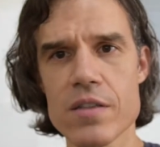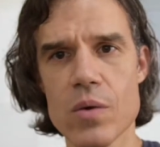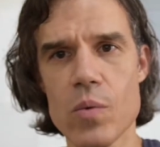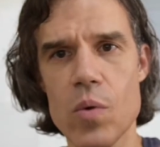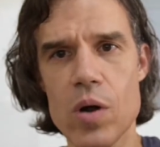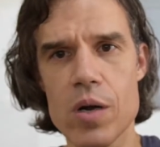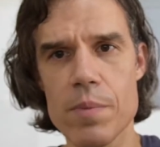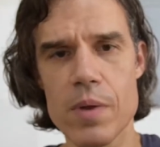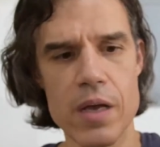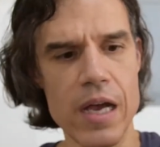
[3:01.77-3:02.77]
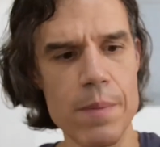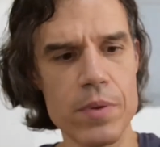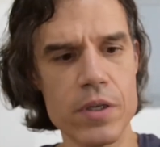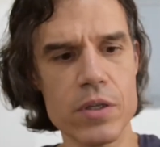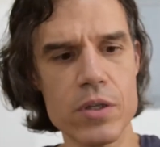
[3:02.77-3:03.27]
to warm
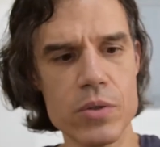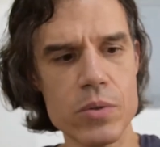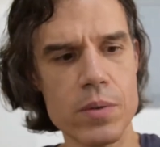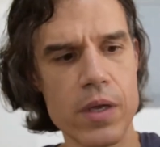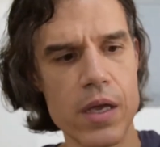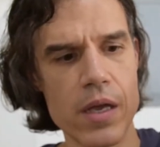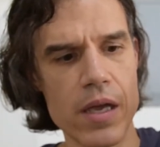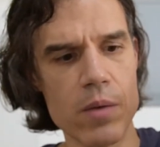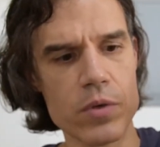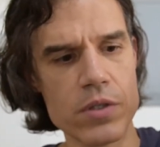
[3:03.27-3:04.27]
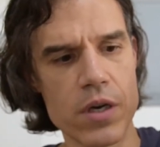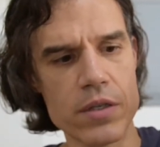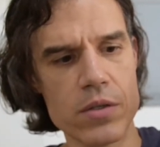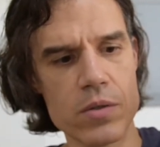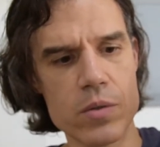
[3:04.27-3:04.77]
up the glue, and we'll start
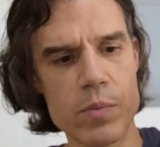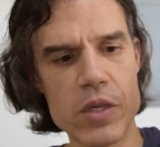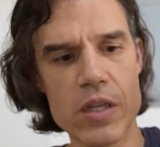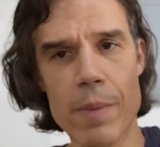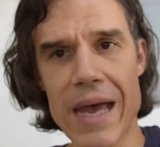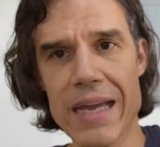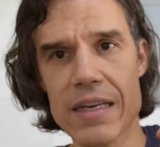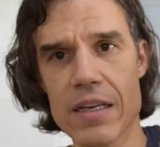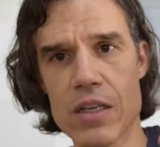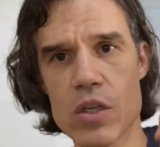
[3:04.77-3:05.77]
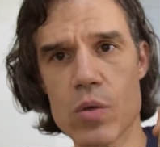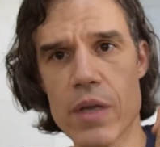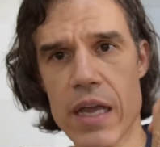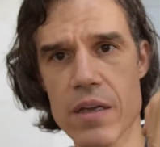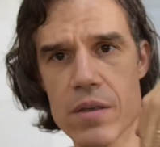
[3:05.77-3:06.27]
to peel it back at an acute
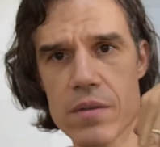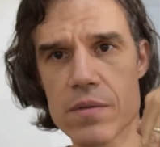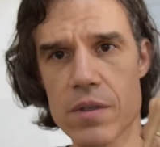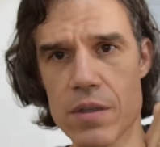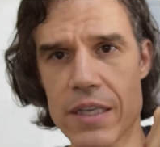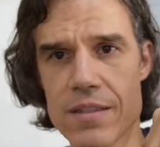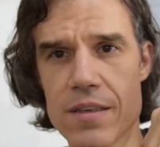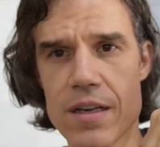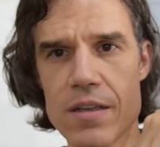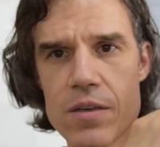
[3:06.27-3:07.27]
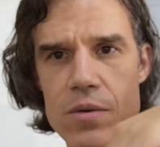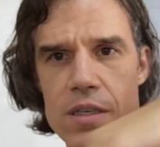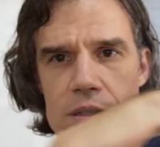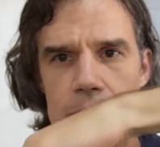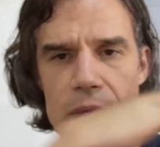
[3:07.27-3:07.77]
angle, less than 90
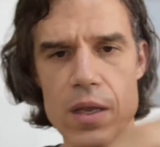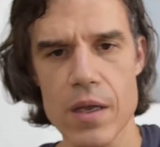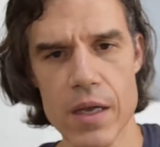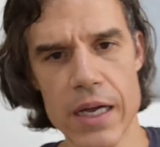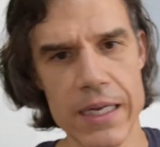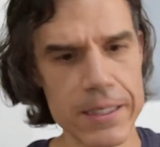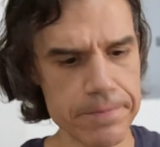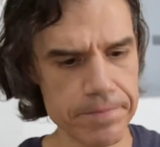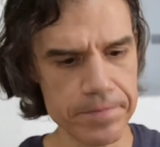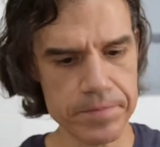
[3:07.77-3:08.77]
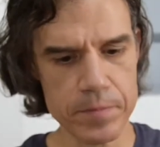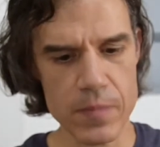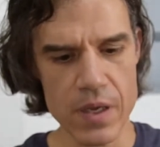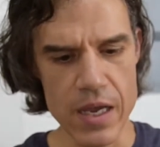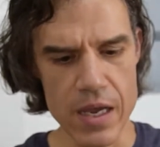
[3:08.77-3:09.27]
degrees. And
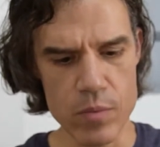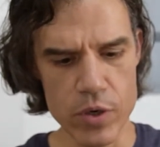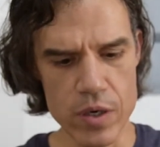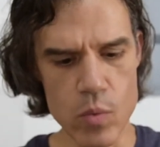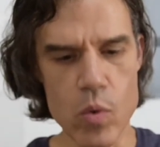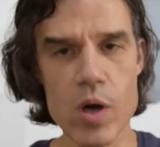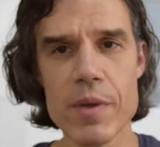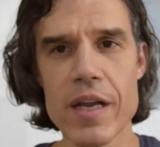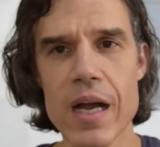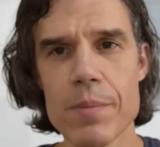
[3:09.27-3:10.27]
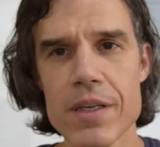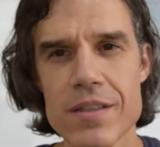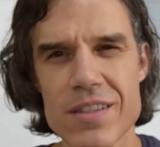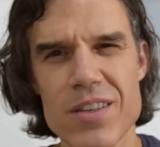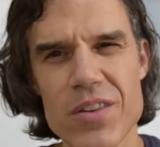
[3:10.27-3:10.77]
we're going to warm it up because